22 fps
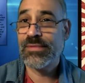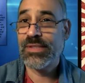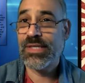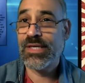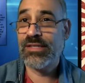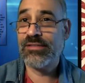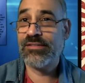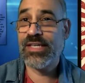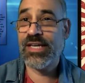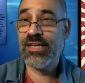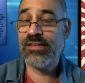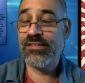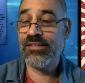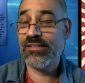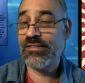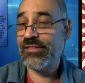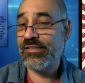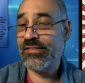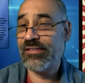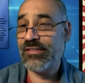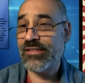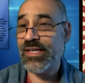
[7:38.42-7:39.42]
As
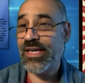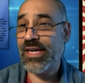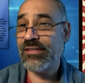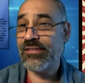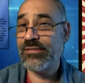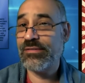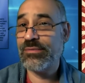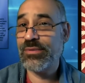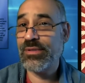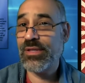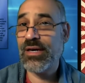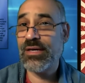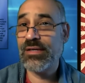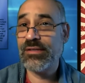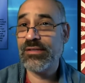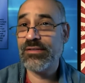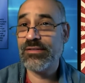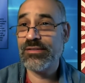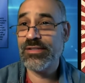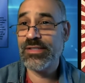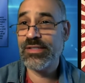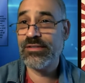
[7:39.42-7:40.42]
is the case with
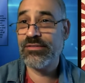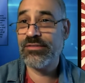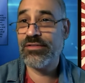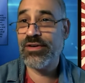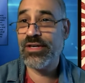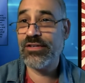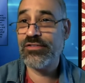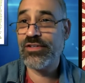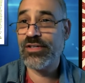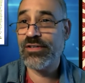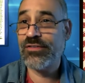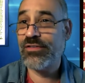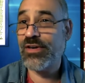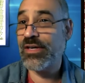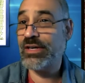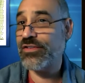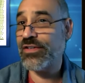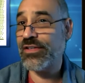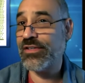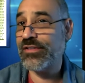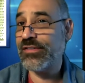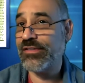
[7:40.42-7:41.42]
Hungary and Russia.
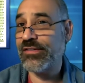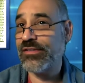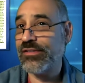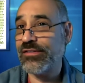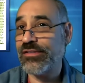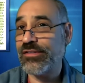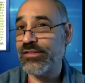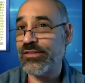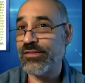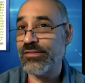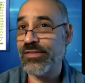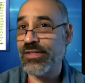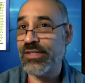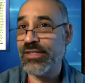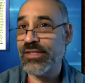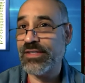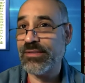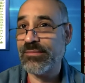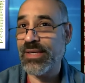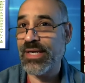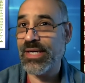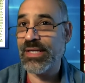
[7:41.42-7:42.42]
Russia is also
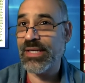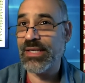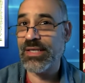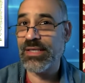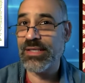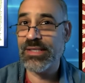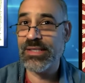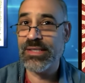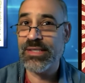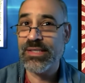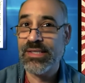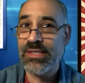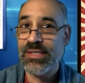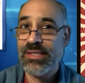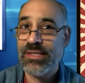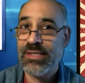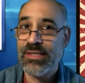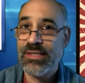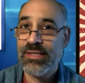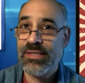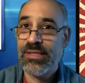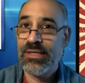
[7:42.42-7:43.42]
very badly
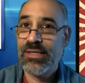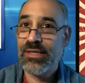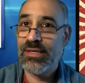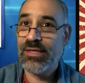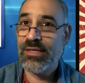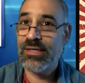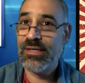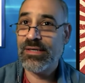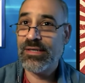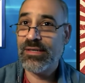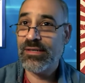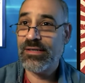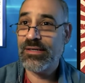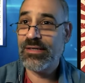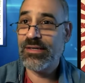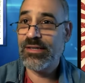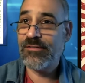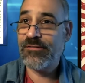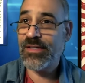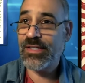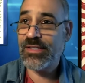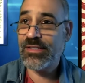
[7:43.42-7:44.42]

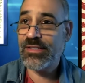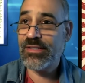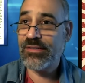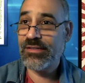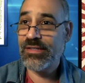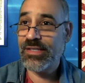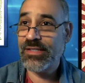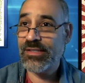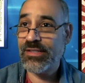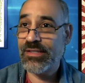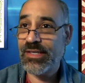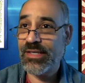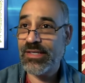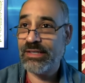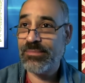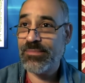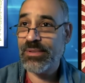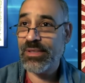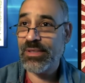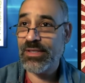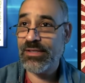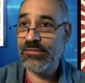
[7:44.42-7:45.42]
affected.
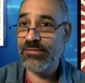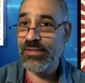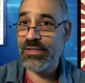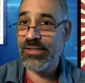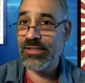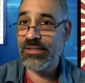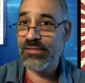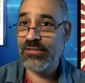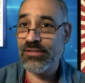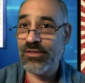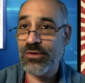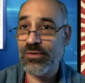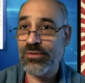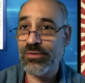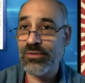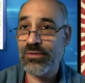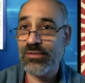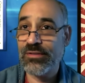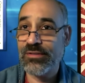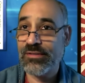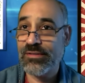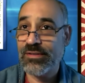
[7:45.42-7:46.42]
They believe that it's a
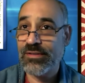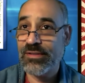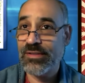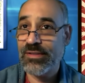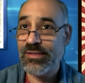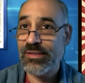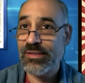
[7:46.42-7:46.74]
hoax.